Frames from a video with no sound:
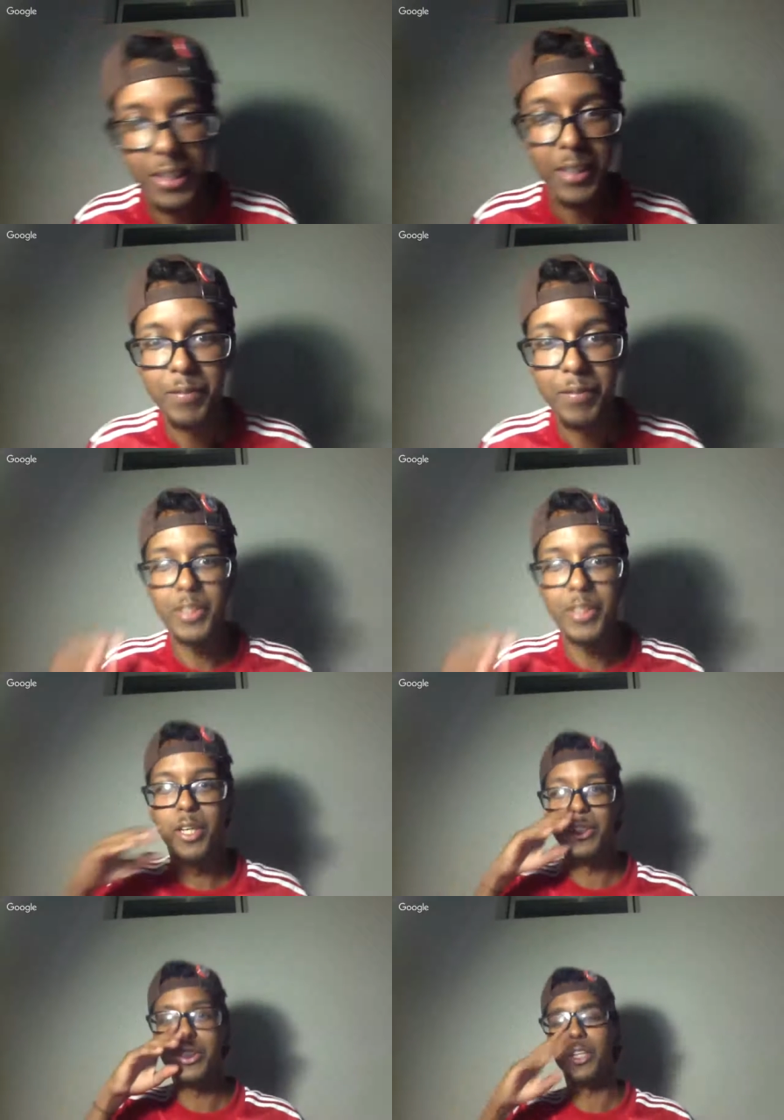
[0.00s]
You know,
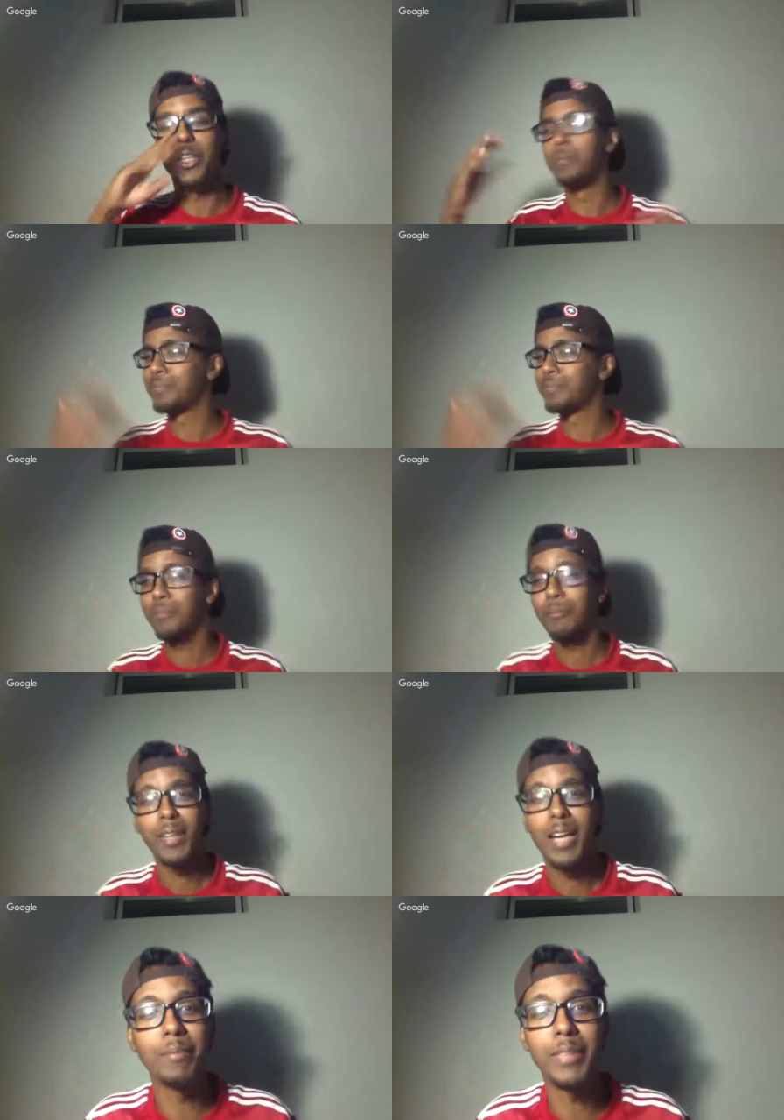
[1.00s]
so I'm
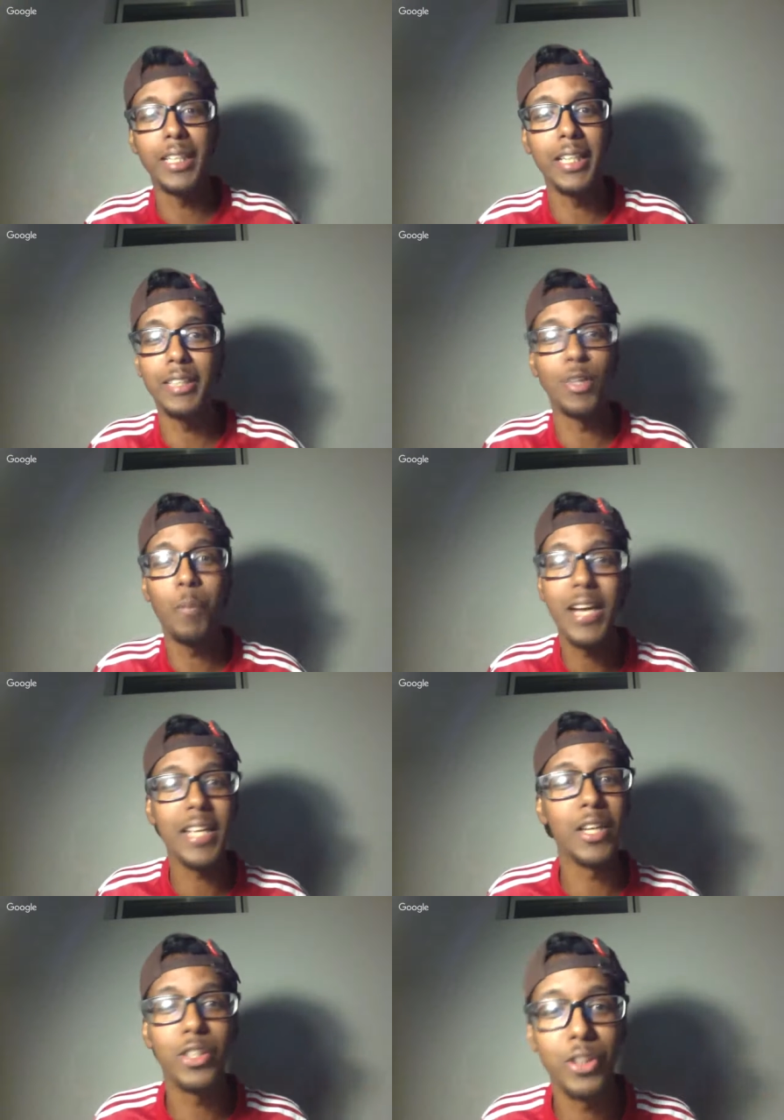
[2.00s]
thinking nobody else
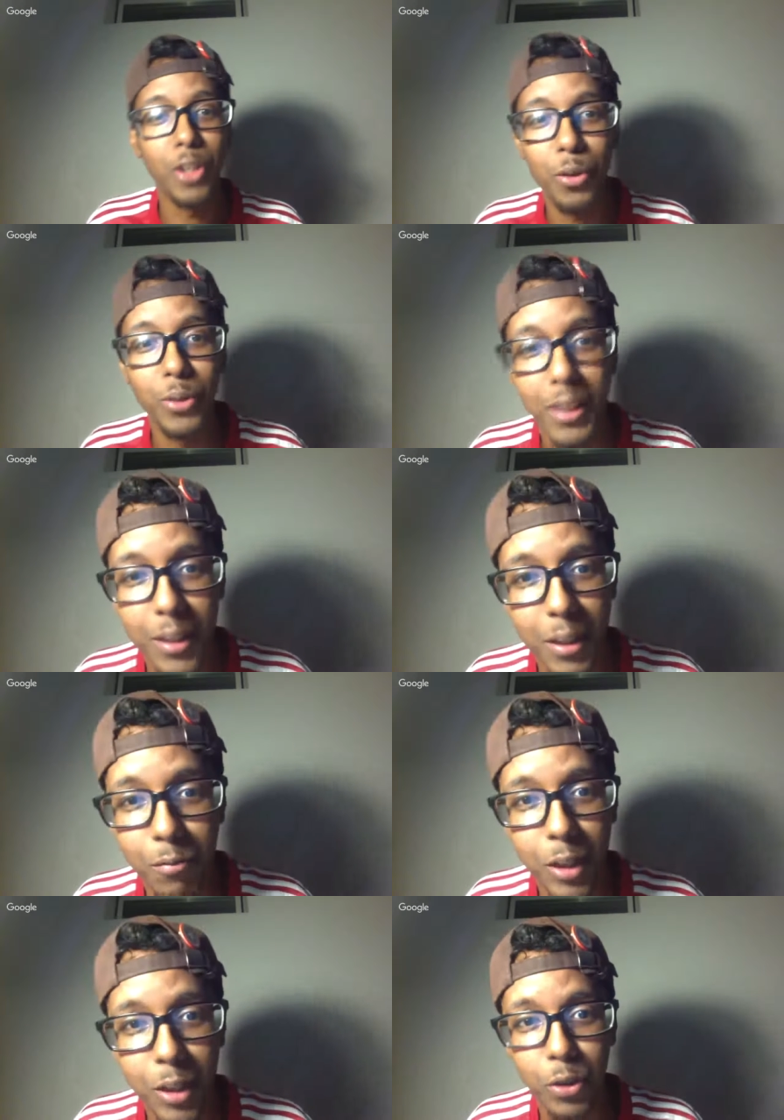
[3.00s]
knows other than Rick's
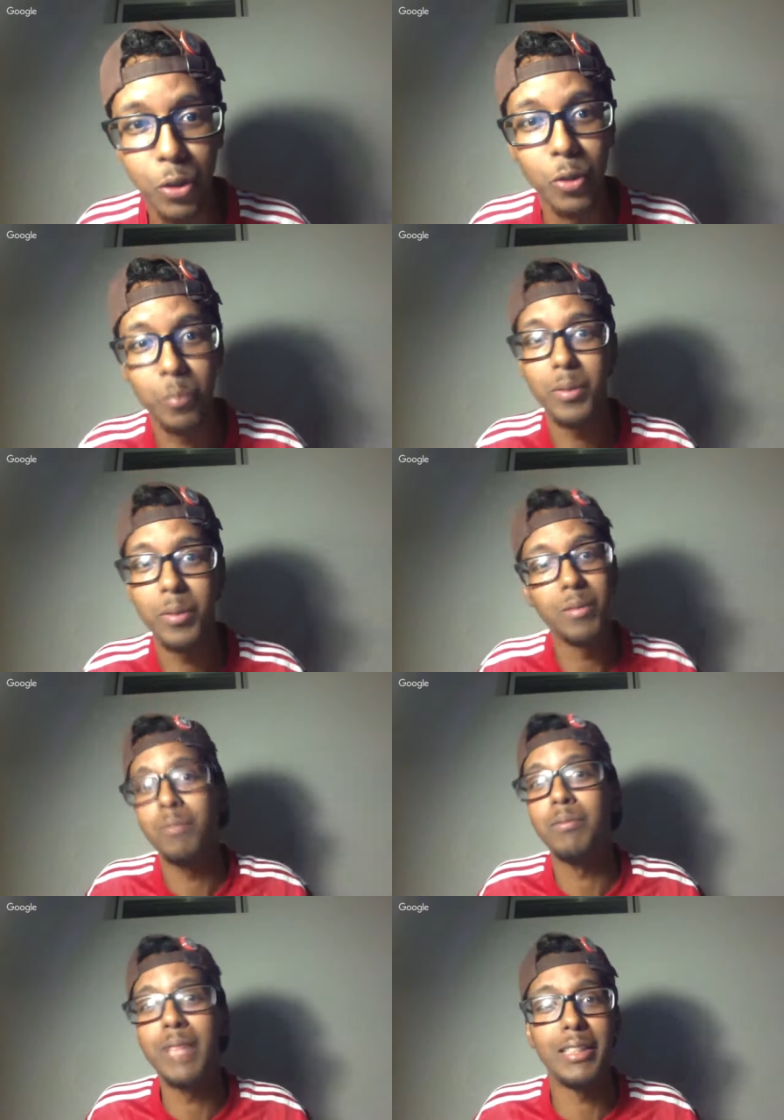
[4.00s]
group
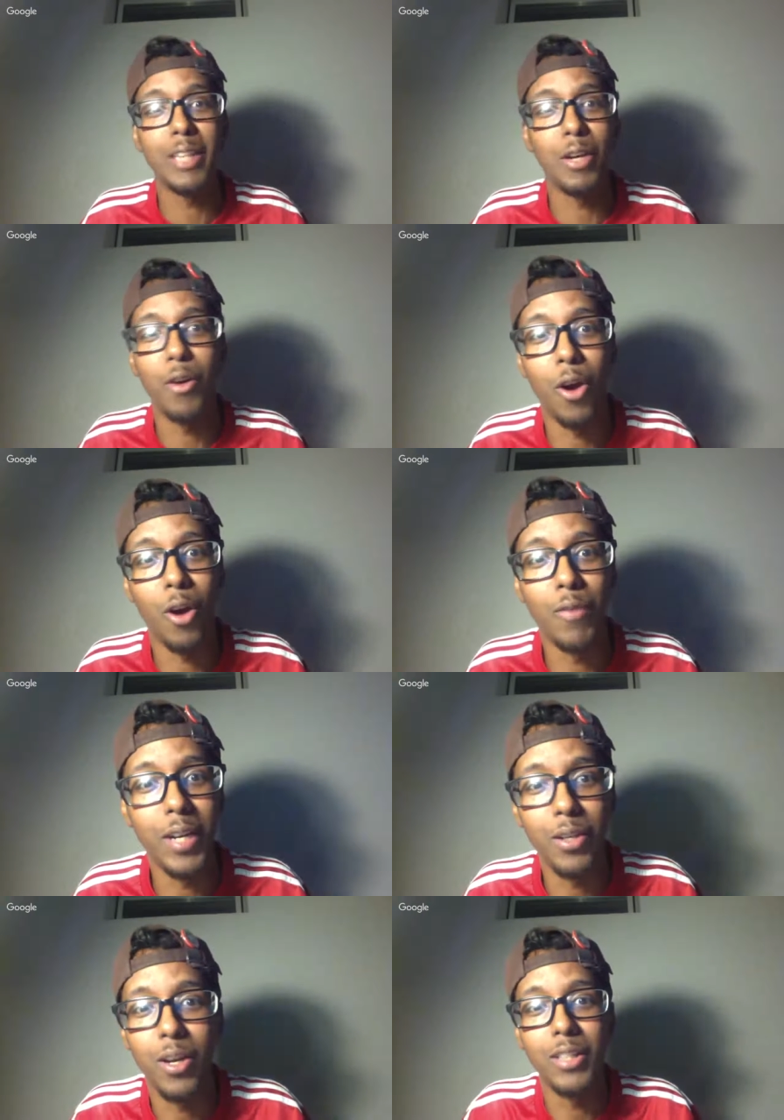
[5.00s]
that they're already
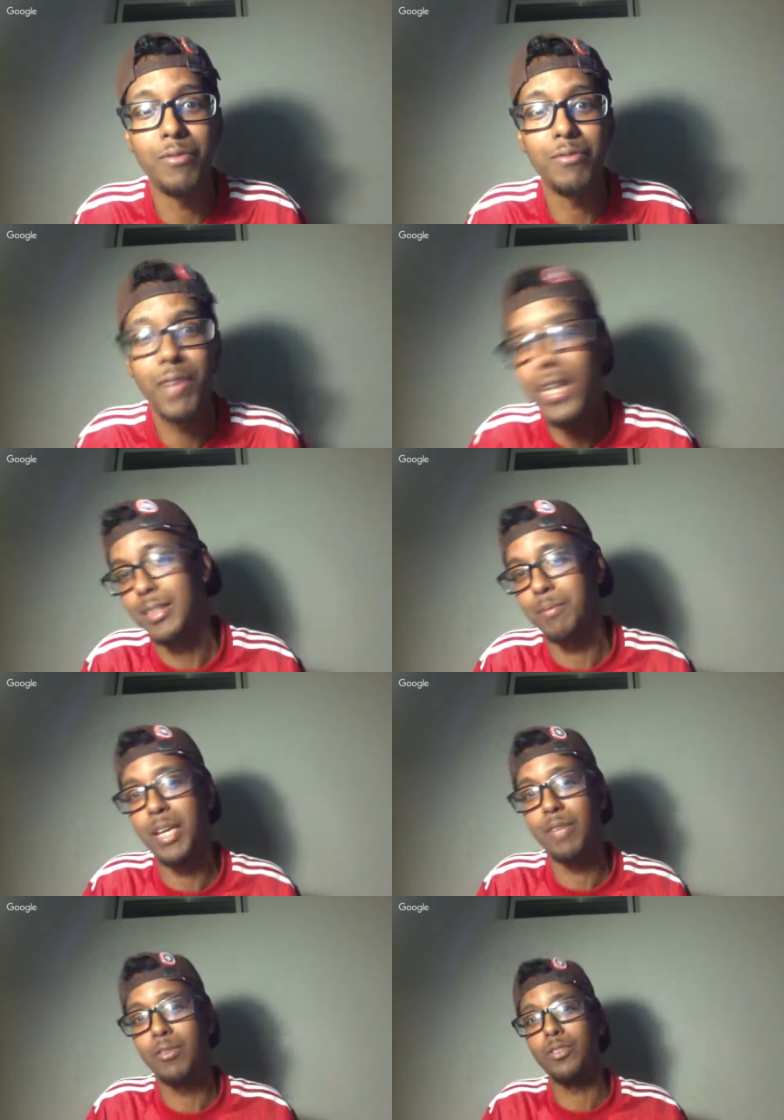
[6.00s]
all infected, man.
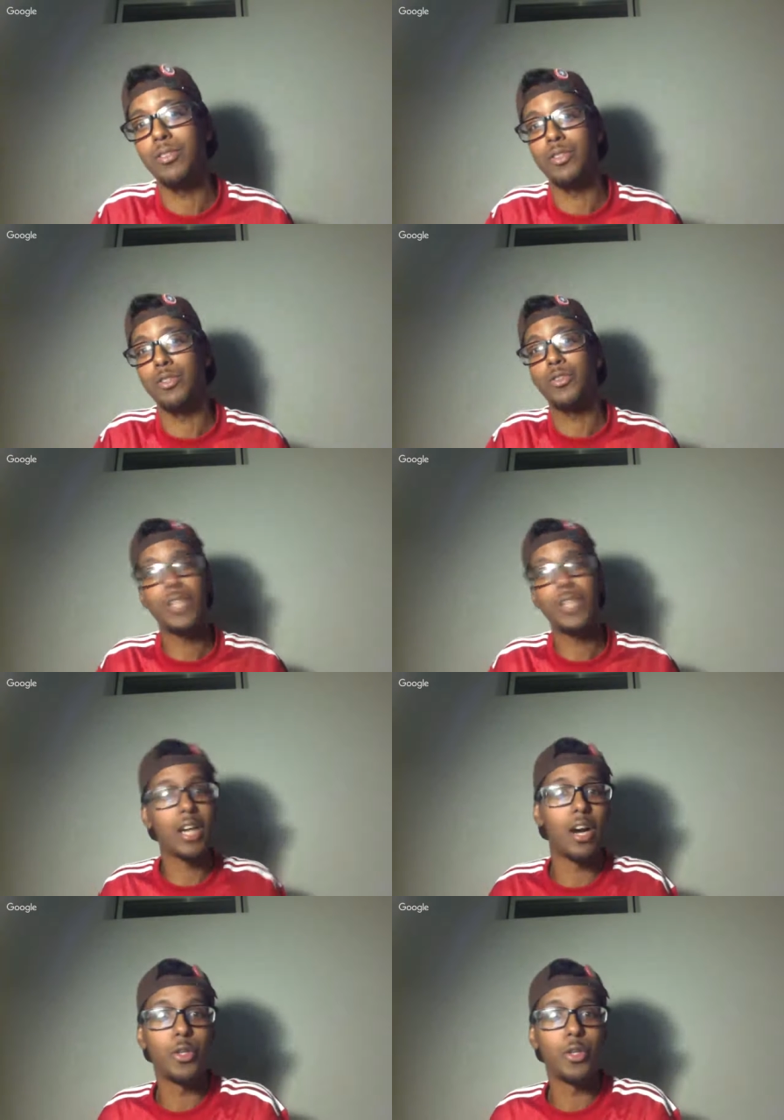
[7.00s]
Do you think other
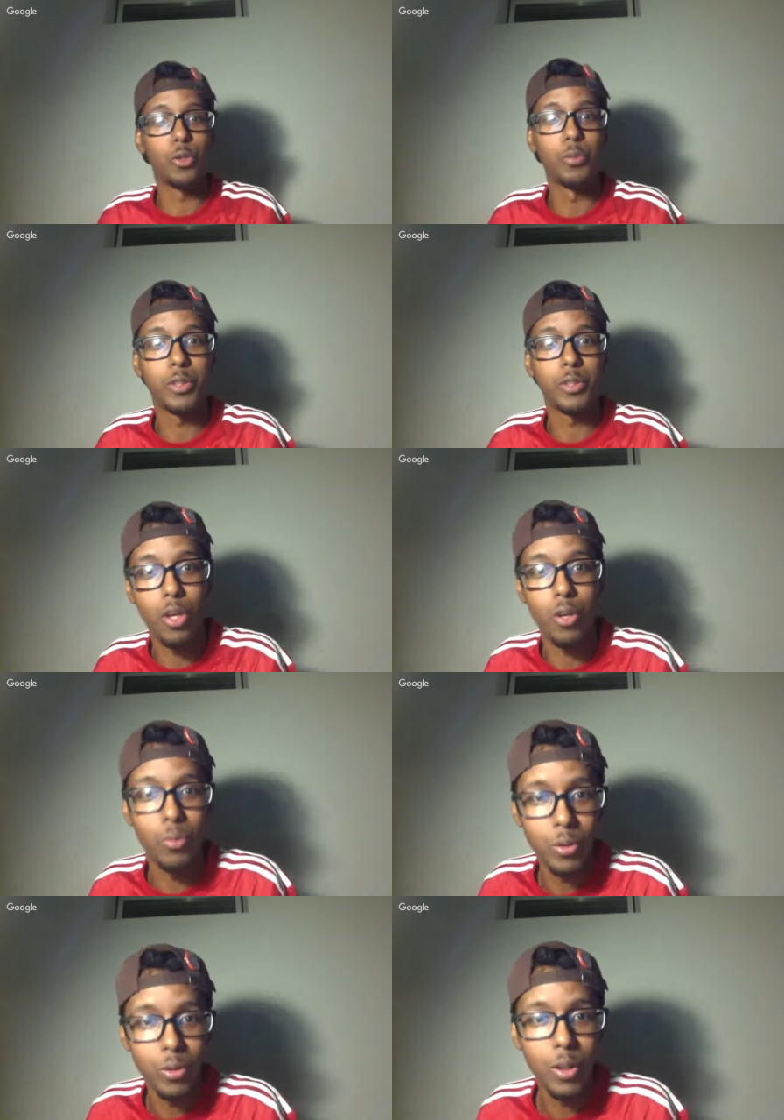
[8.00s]
groups know
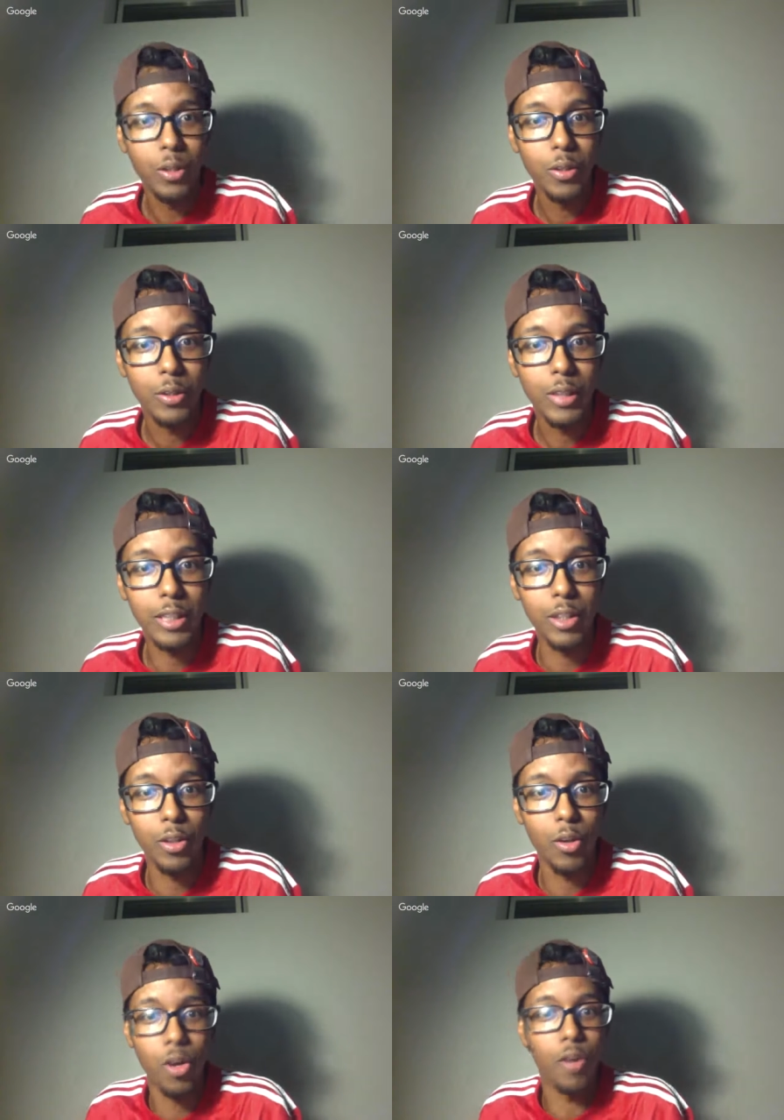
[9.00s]
that they're
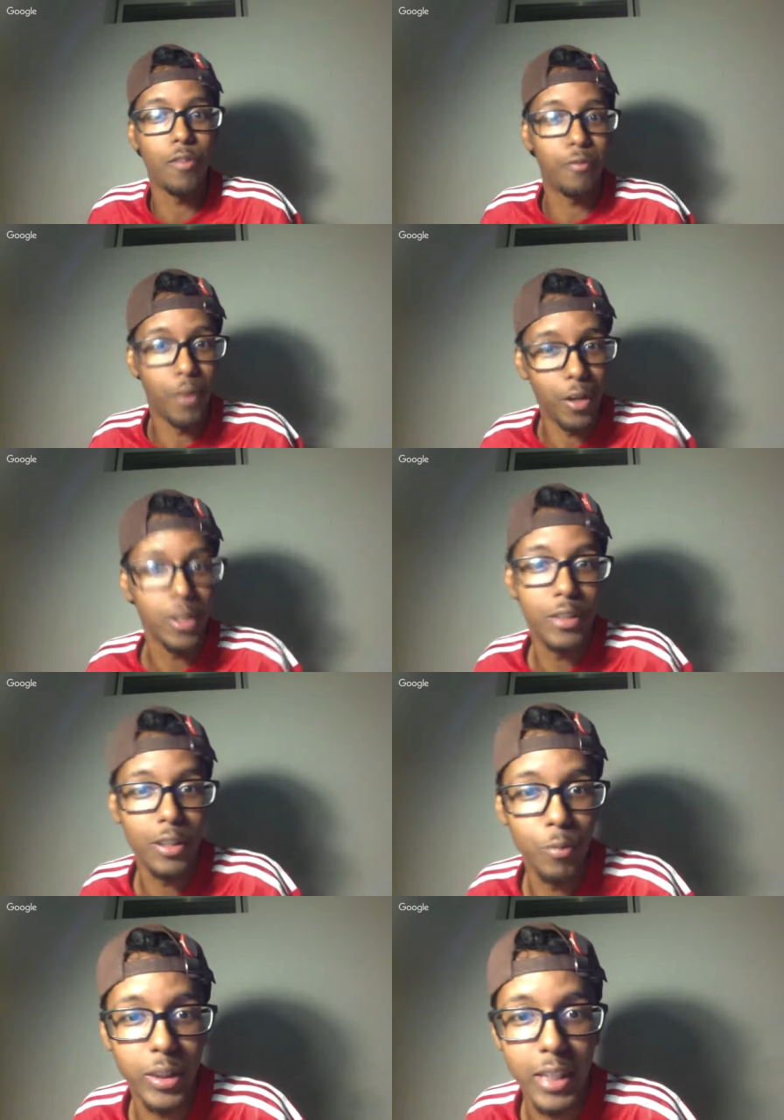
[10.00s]
all fucked when
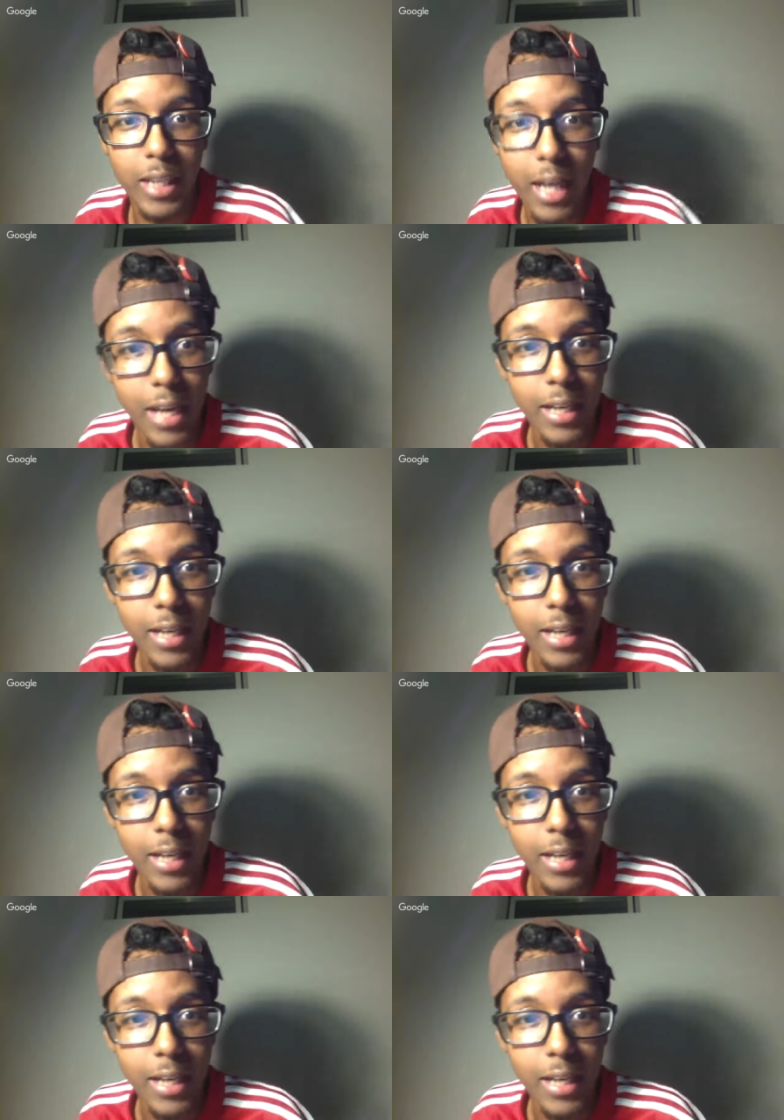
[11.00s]
they die?